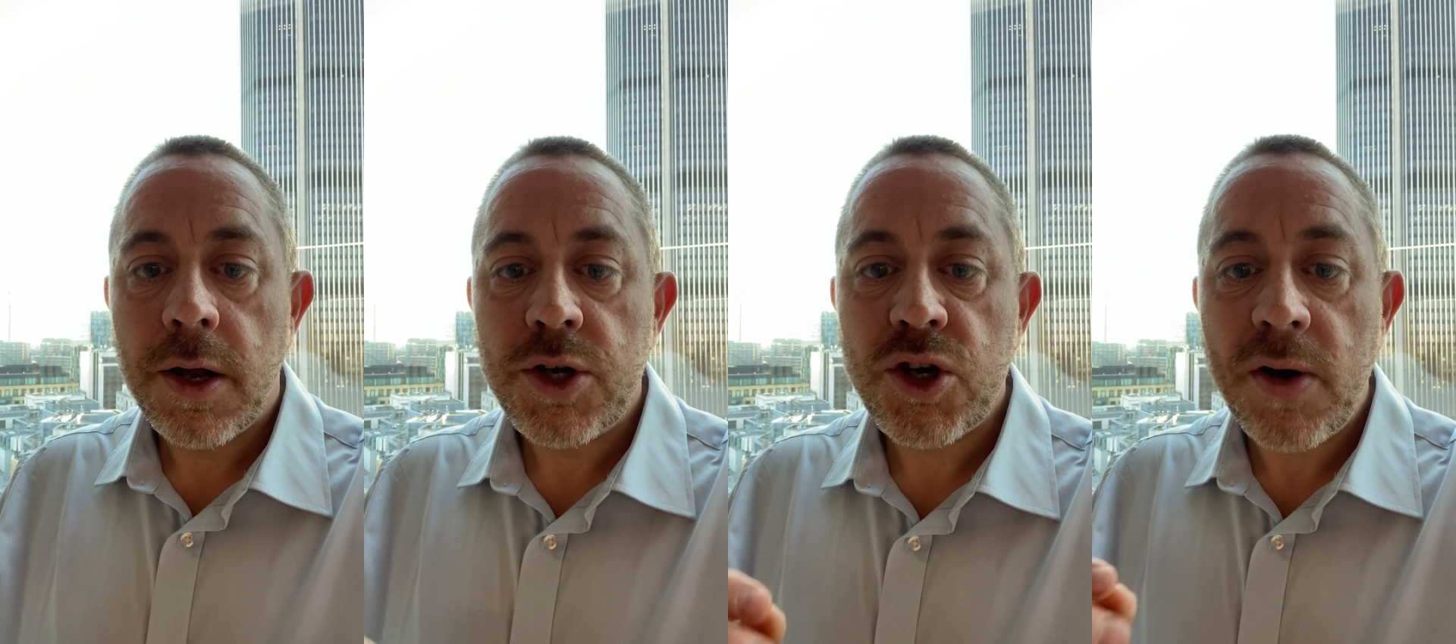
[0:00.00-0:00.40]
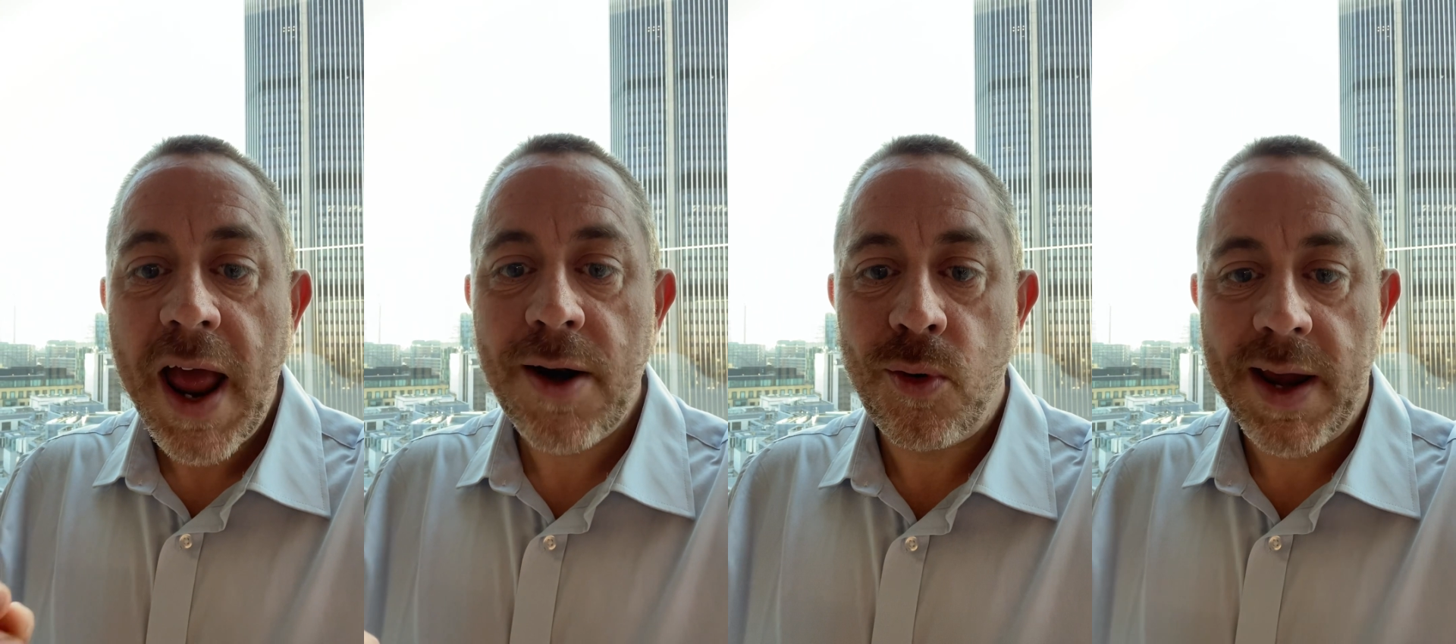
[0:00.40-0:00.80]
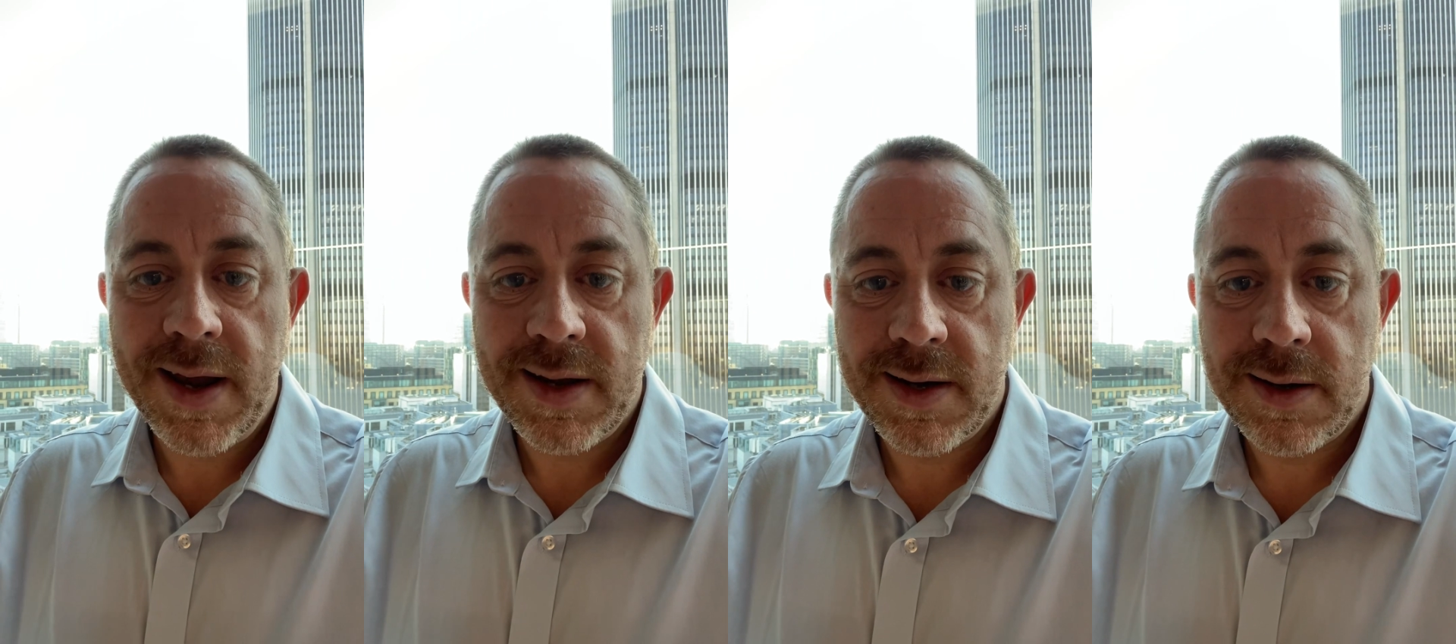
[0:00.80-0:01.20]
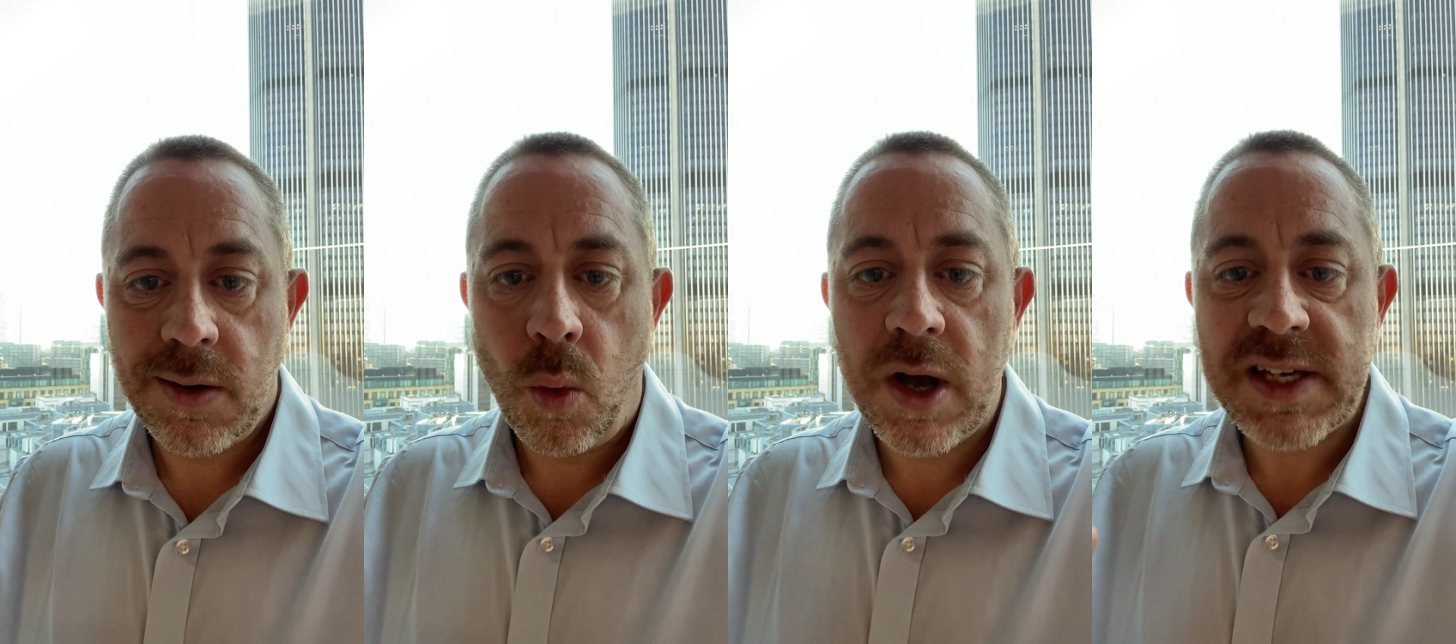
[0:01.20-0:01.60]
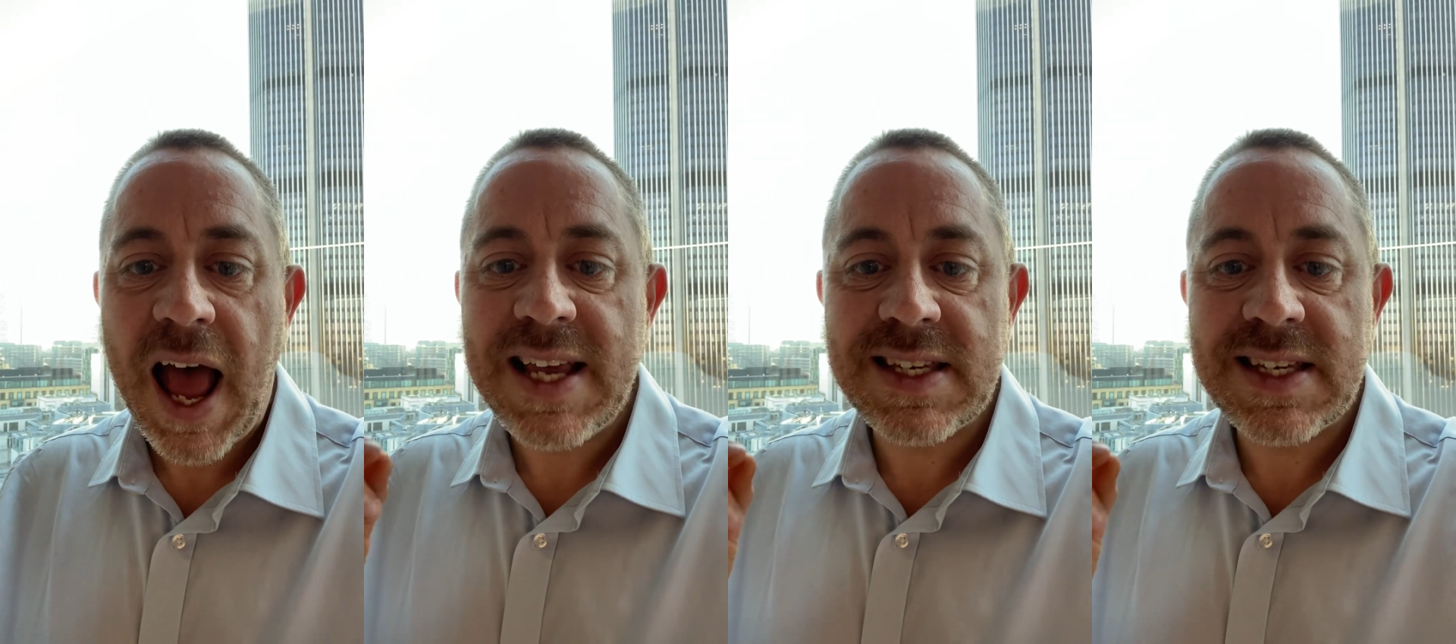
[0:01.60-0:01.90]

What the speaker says: John Henry was a